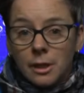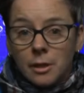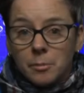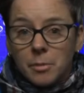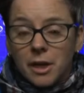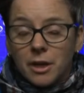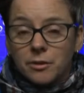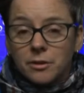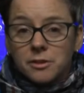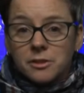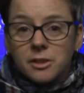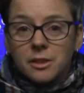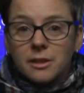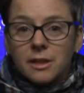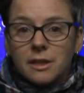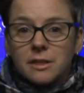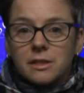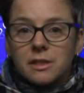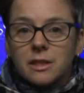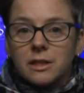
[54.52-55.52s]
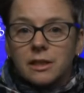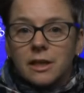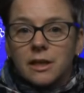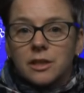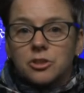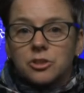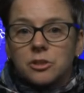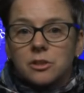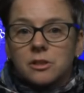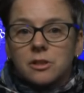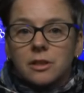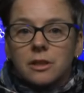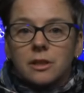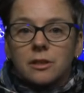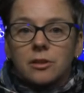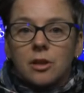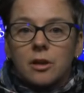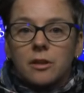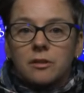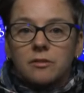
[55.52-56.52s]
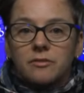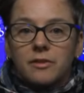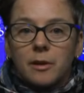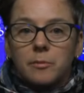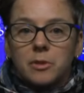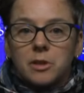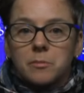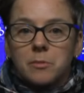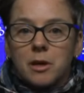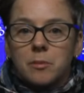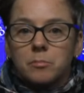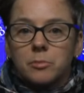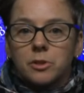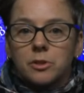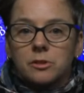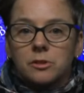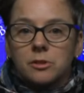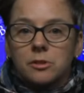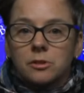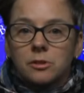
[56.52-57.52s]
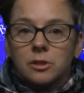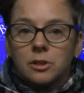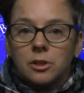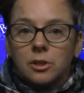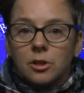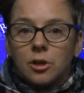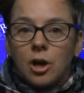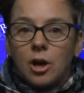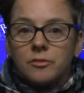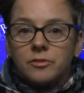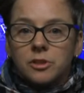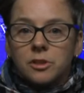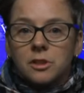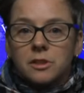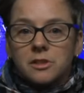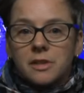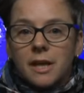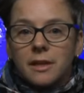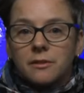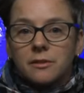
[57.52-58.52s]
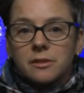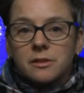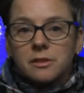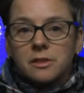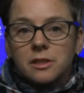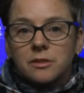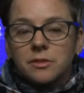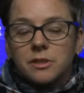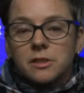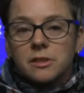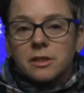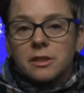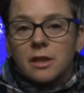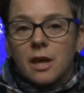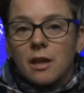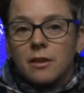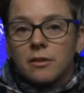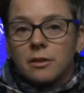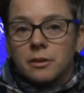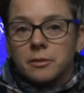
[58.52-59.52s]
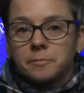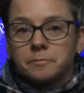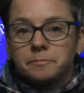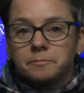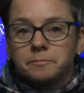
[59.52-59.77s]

Parents and their teenagers and other family members often attend the series together.